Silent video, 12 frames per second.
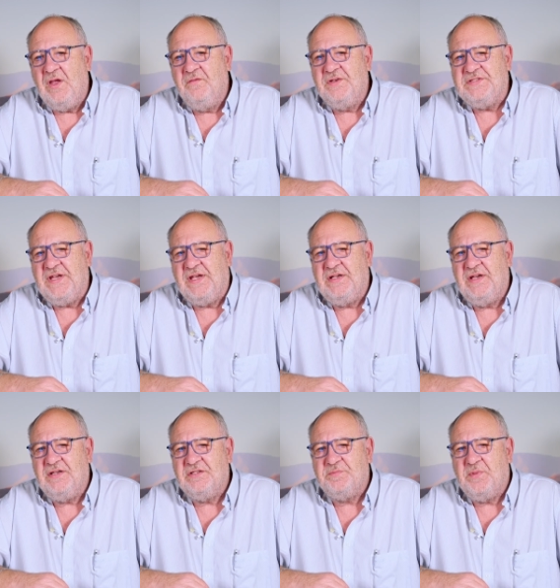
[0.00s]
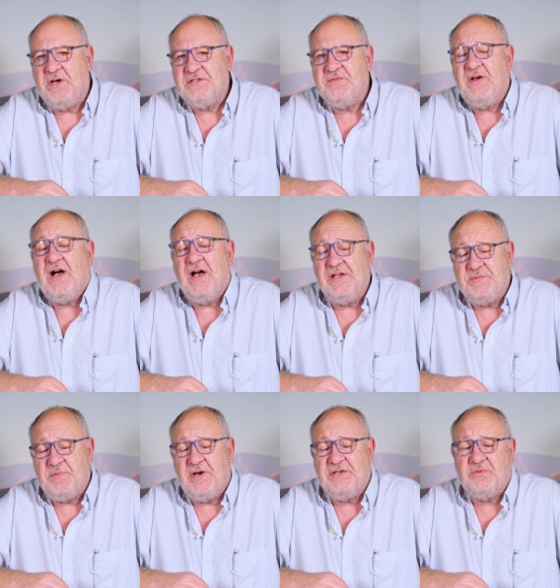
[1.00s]
And the second highest
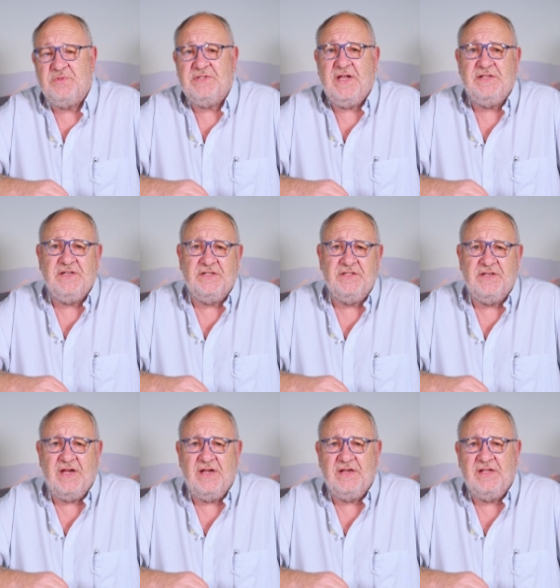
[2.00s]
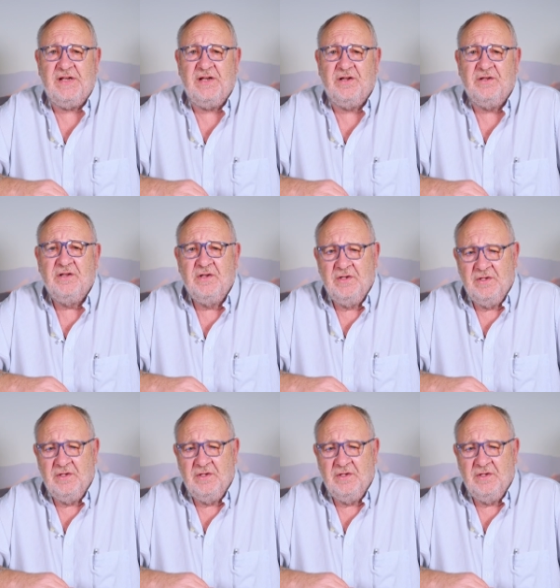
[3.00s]
price was 800 rand a kilo